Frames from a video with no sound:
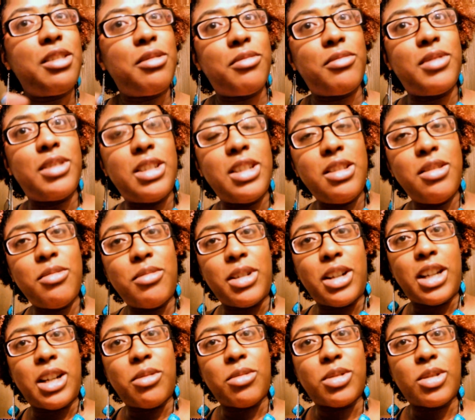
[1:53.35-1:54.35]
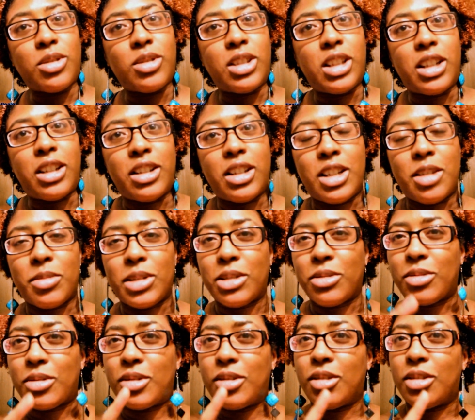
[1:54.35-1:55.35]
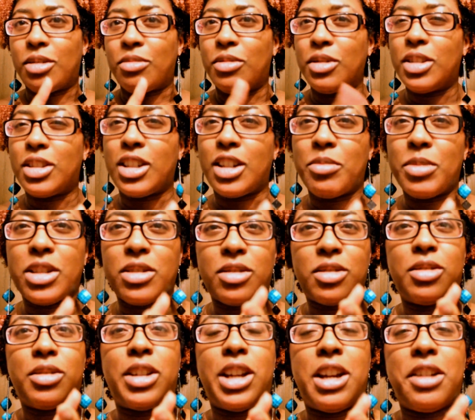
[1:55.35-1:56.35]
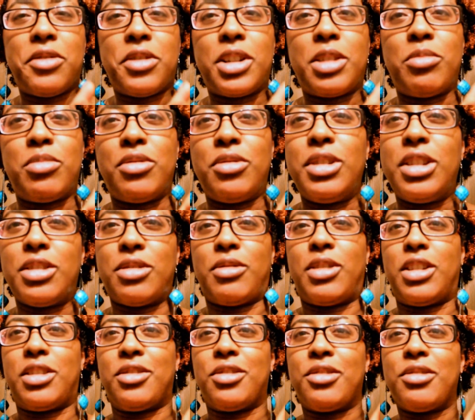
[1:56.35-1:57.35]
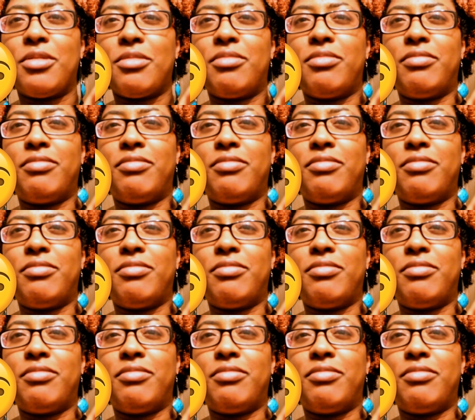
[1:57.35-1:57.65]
Anyway, either way, I was called a lot of names. One time I was called African Booty Scratcher.